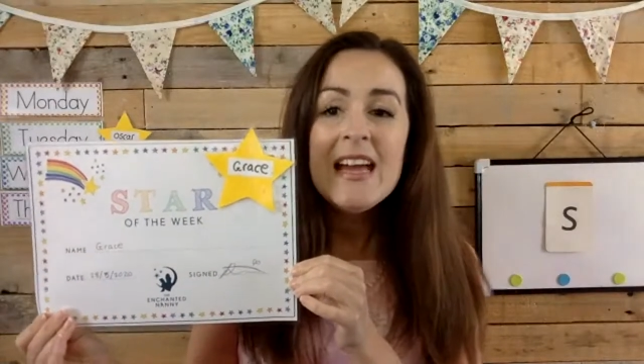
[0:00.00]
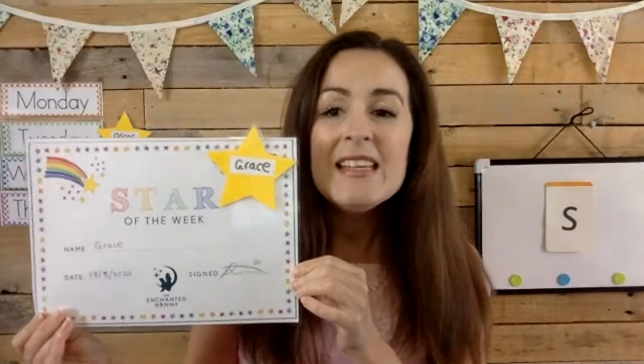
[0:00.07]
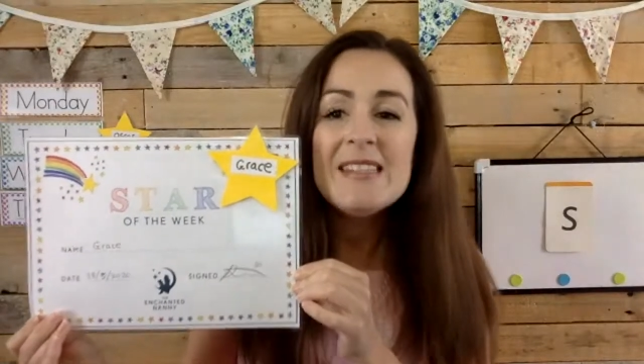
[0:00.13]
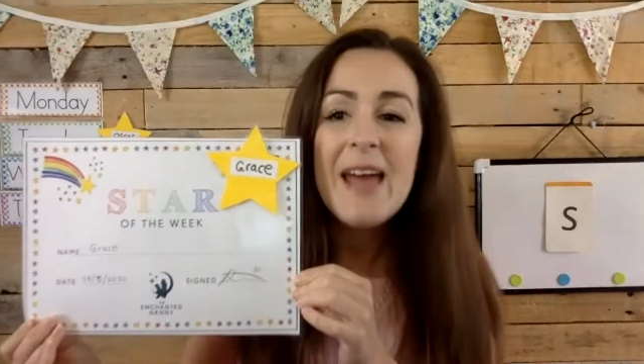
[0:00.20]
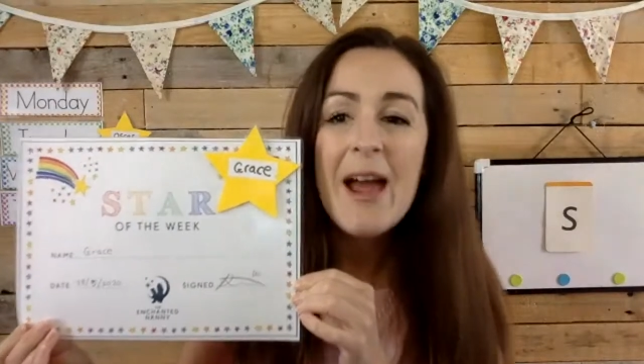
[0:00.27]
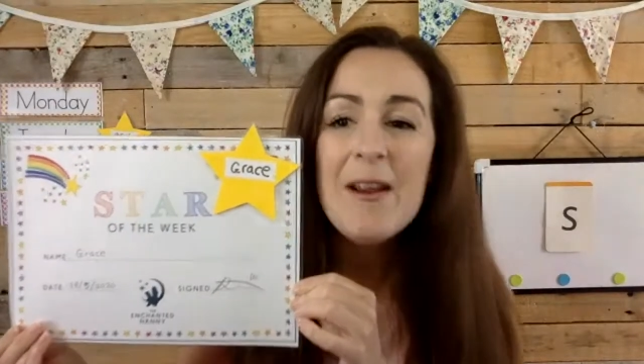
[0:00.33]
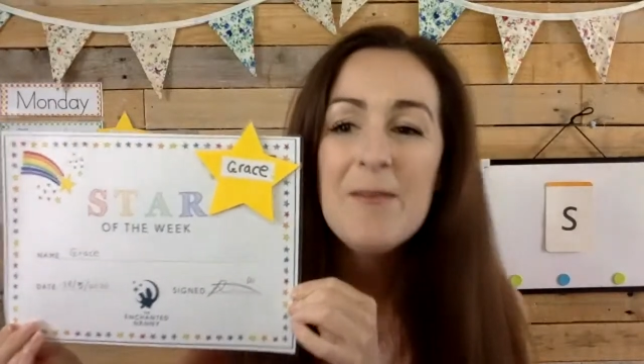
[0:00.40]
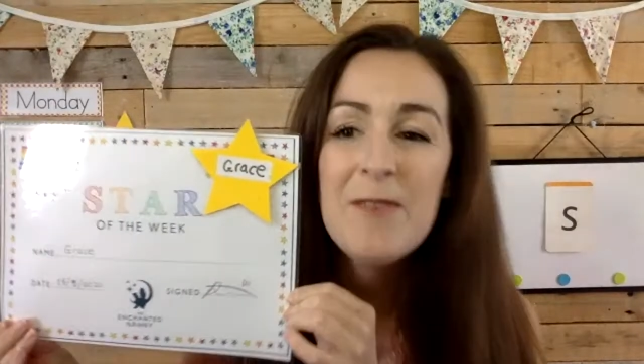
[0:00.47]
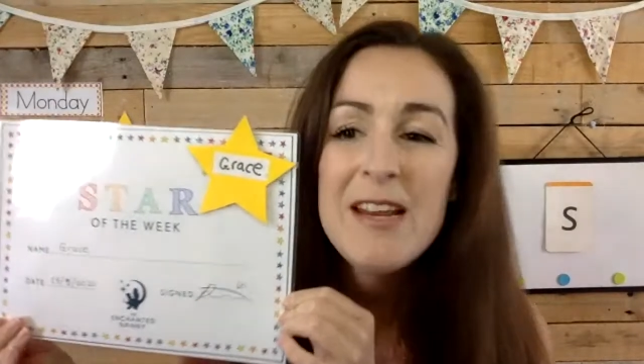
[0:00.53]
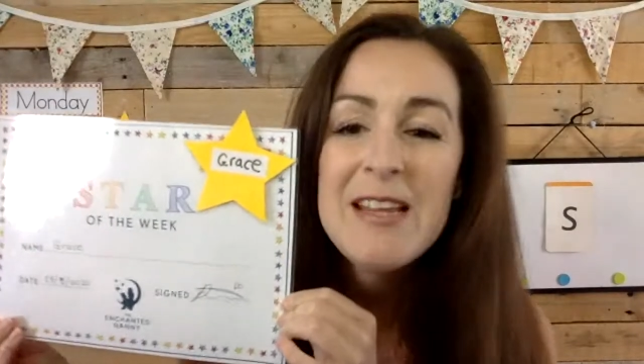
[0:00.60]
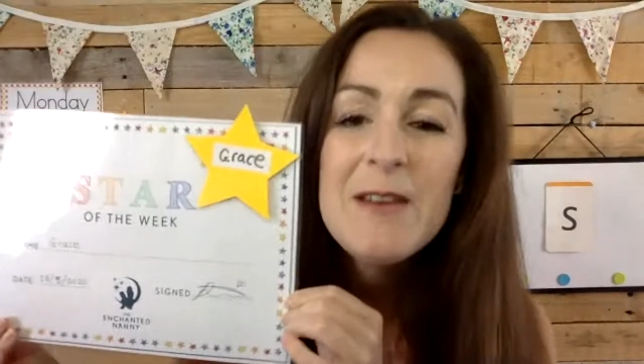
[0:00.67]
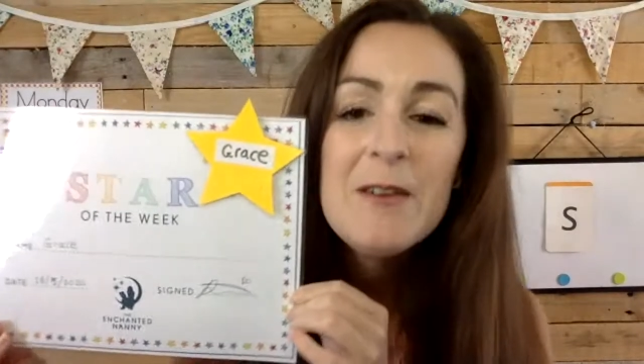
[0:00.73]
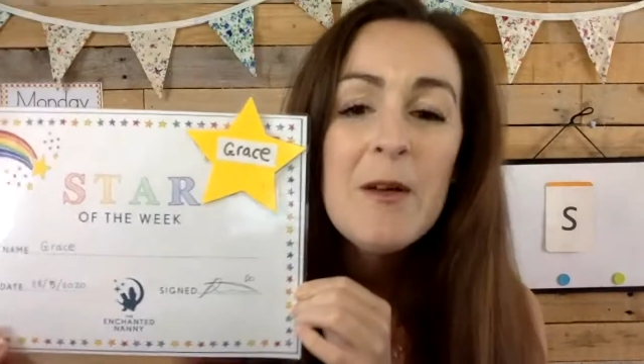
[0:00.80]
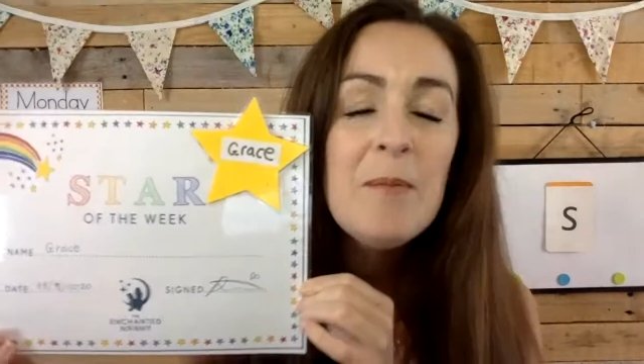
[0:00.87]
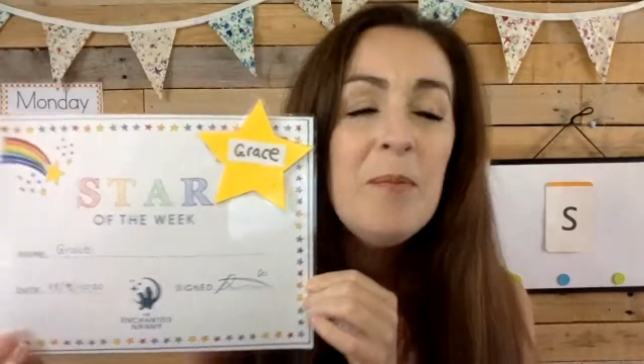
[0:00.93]
So hopefully
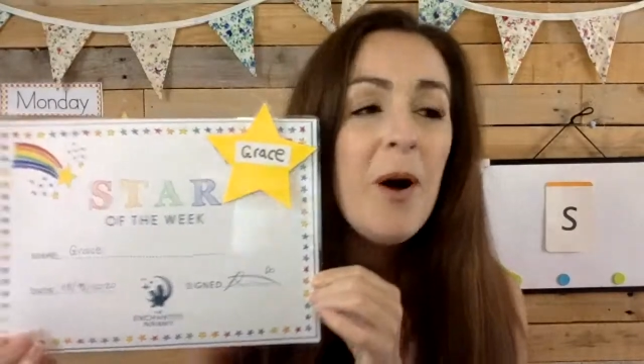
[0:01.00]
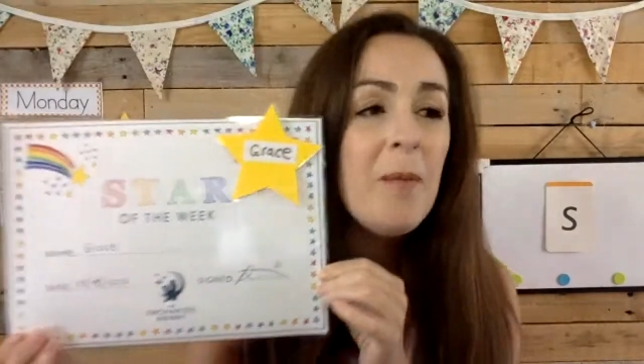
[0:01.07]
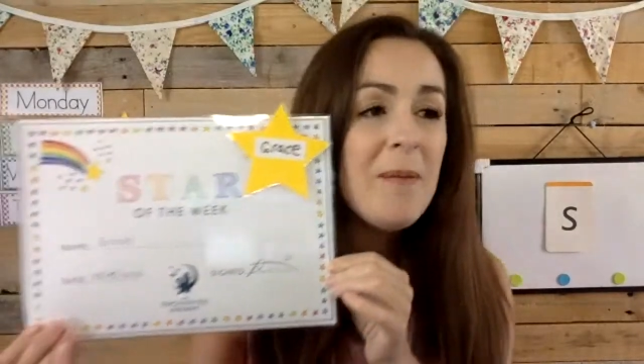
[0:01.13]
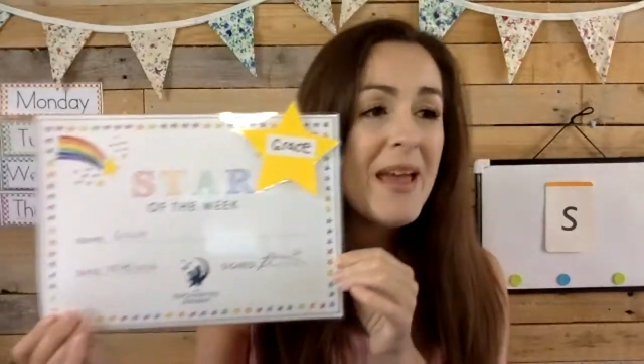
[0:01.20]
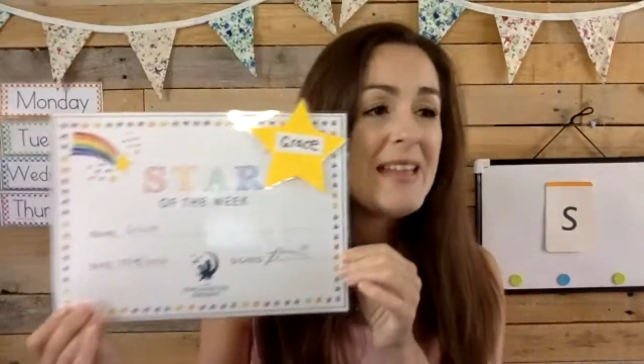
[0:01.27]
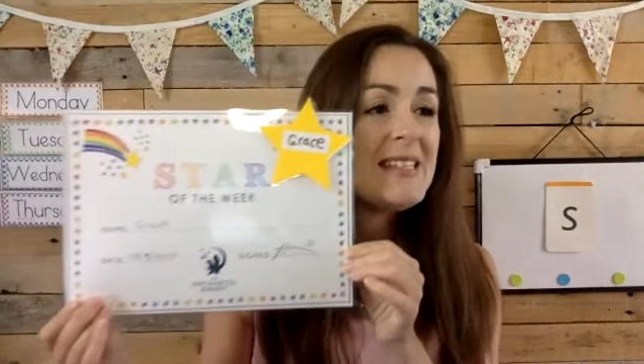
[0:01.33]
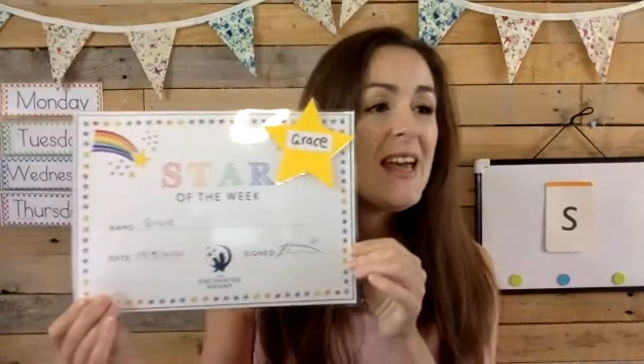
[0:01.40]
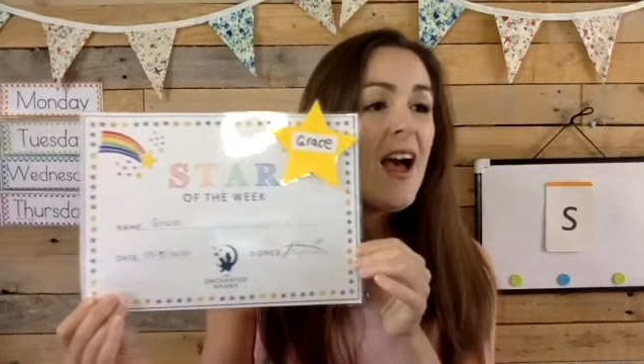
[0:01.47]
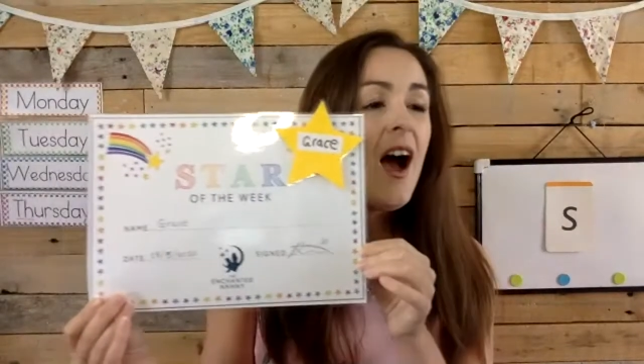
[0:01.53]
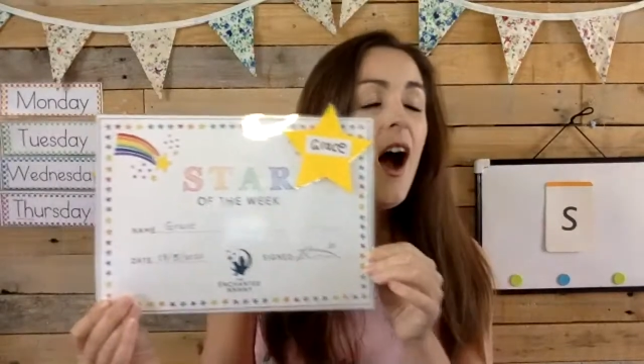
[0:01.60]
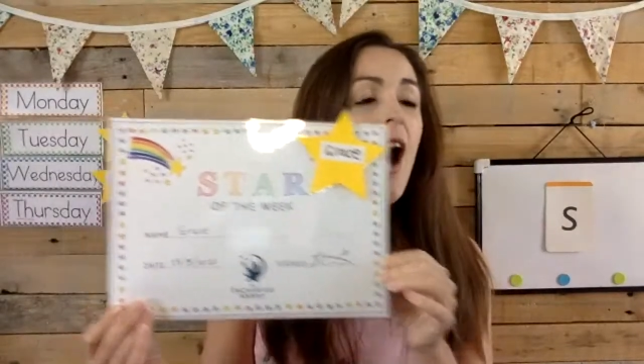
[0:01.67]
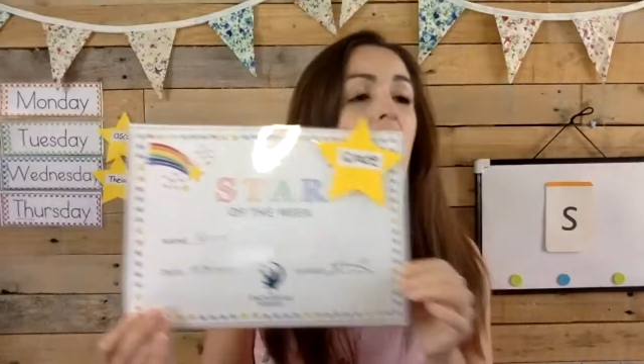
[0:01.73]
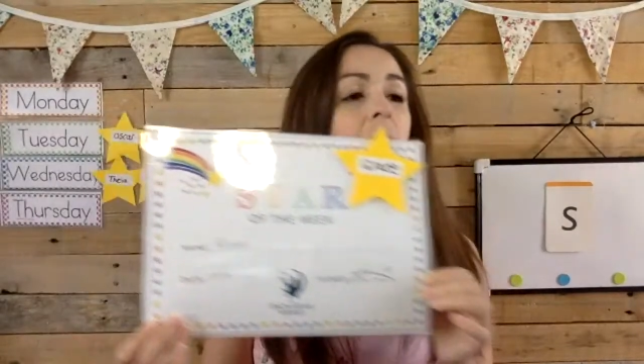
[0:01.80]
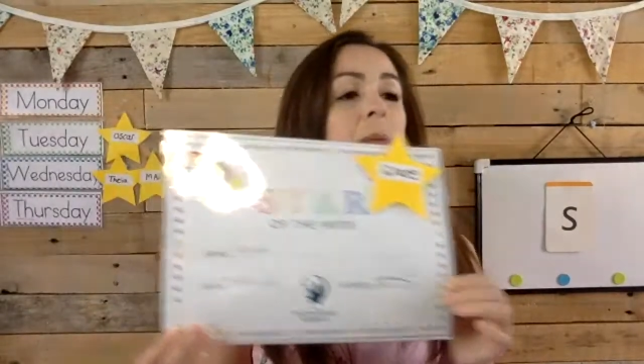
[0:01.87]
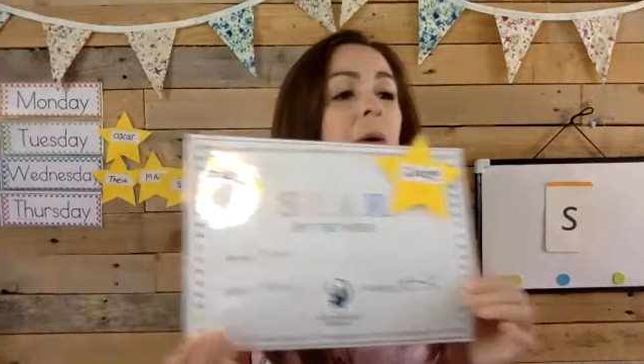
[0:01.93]
you can pop it
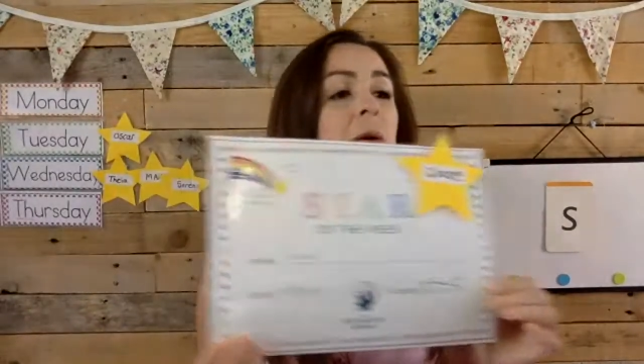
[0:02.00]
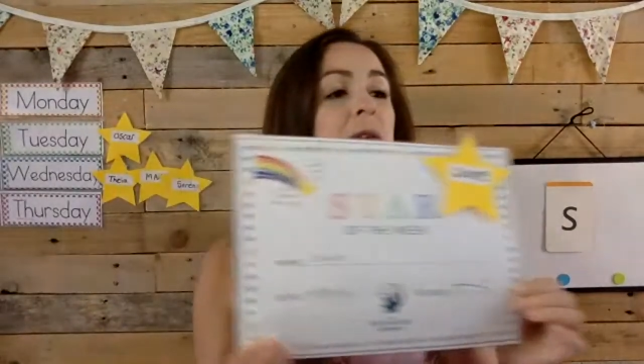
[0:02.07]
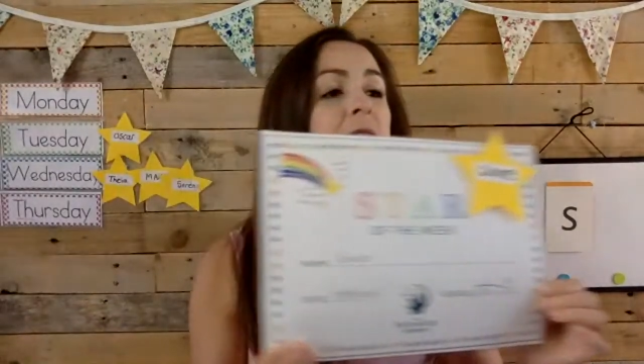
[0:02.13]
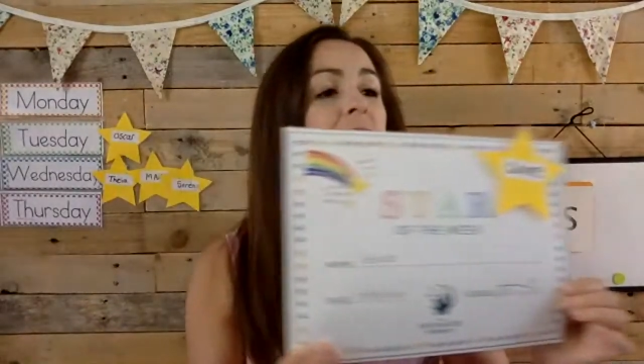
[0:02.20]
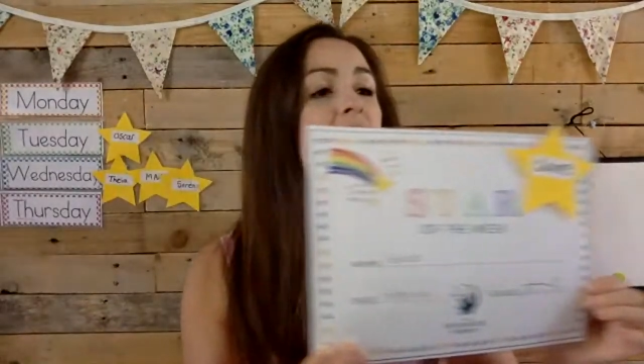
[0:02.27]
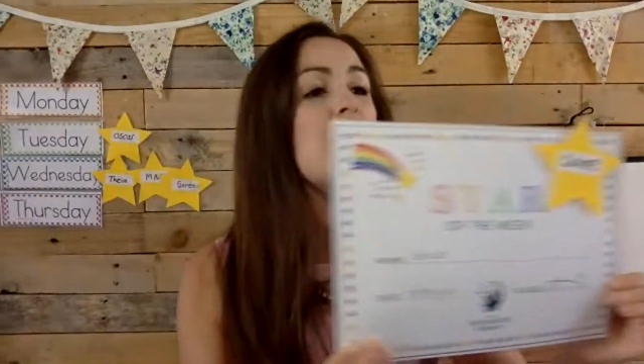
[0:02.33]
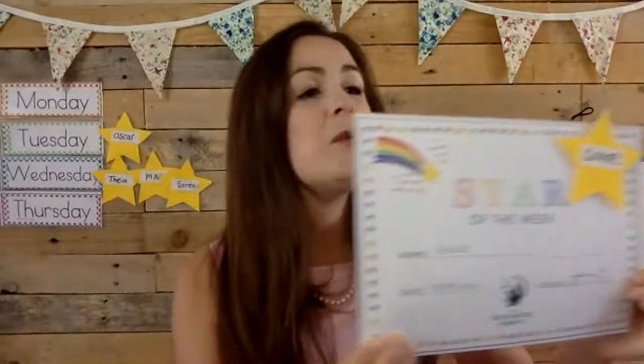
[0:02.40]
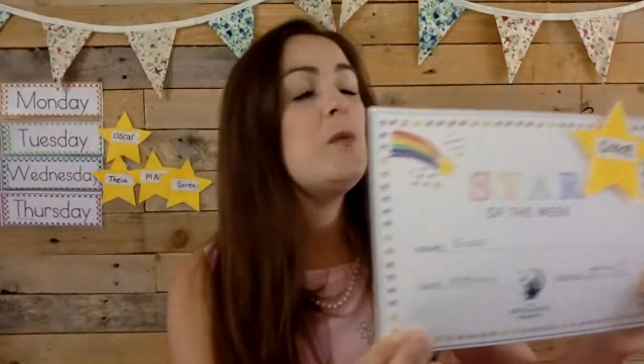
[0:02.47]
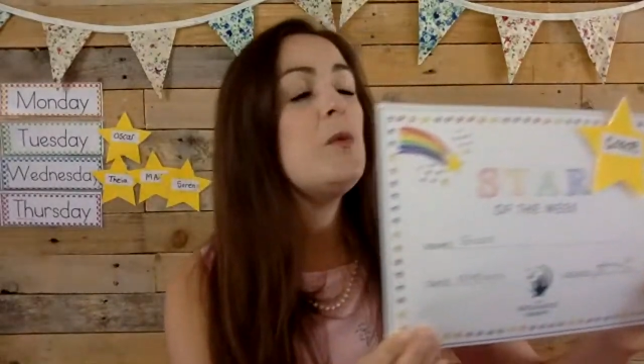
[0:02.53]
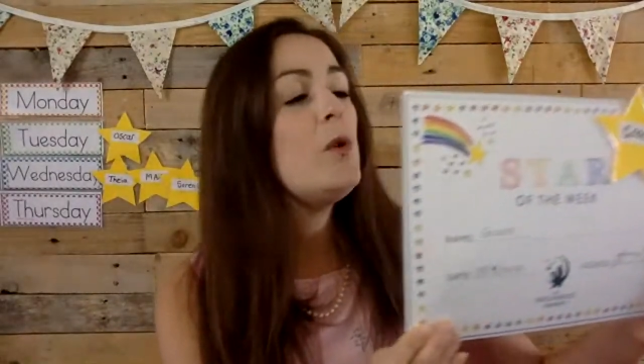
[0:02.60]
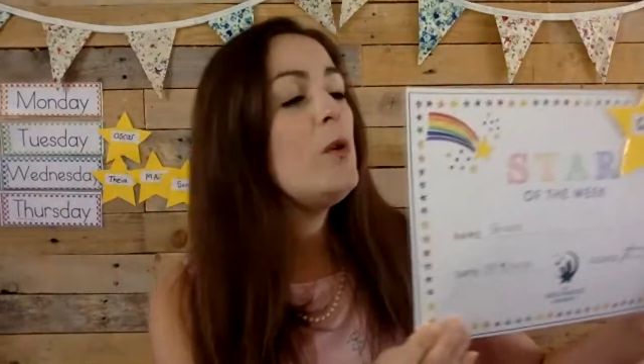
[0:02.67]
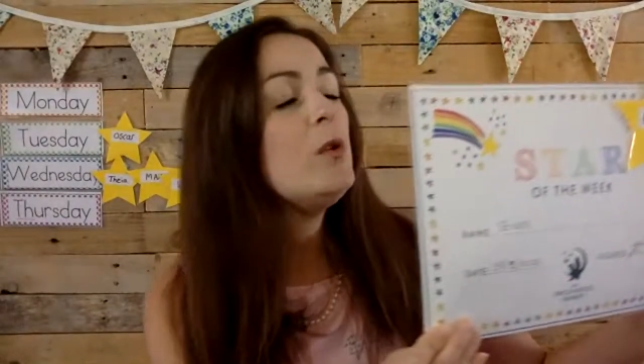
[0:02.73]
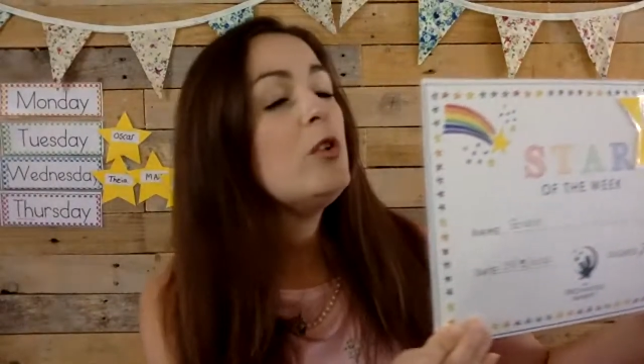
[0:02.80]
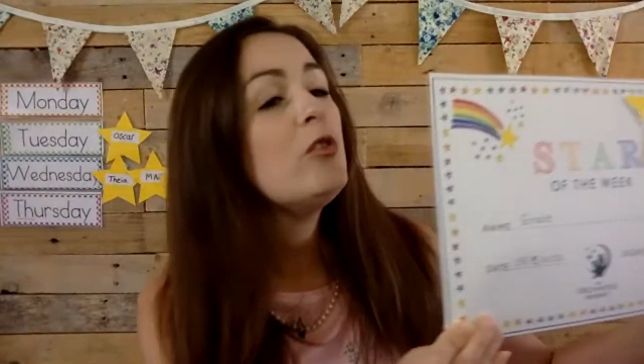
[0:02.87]
up onto your wall.